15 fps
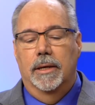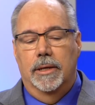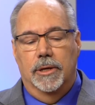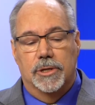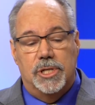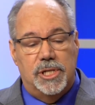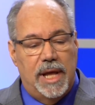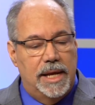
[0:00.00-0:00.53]

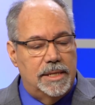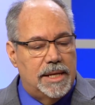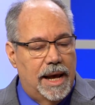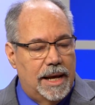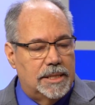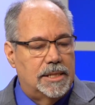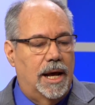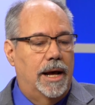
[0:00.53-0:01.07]
your state
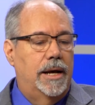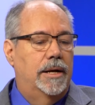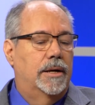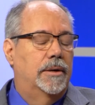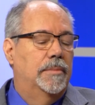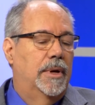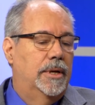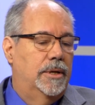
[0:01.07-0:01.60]
tax
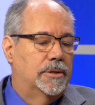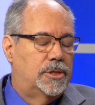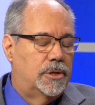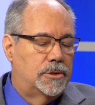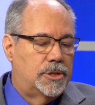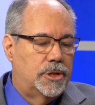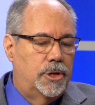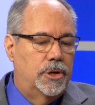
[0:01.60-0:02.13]
higher, your
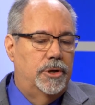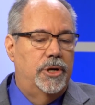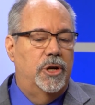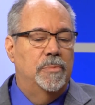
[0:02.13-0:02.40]
Social Security,